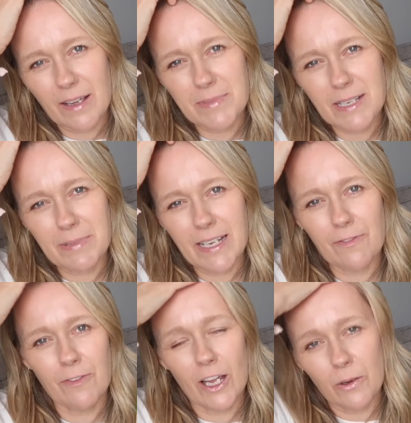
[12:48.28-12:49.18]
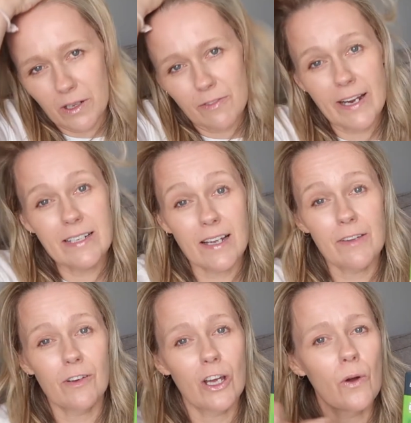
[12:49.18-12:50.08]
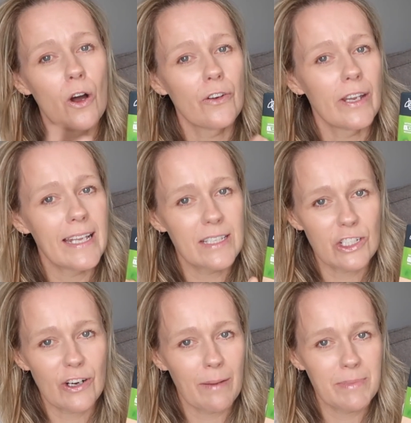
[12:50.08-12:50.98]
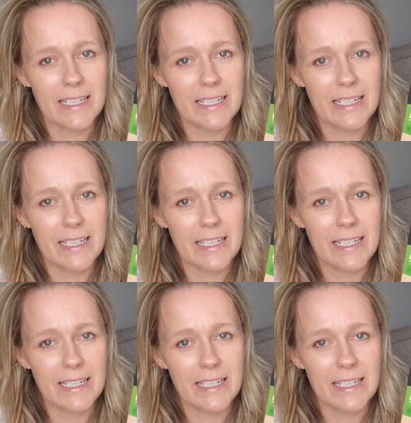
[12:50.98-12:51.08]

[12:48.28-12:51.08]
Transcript: somebody I follow, or a friend I follow on Instagram,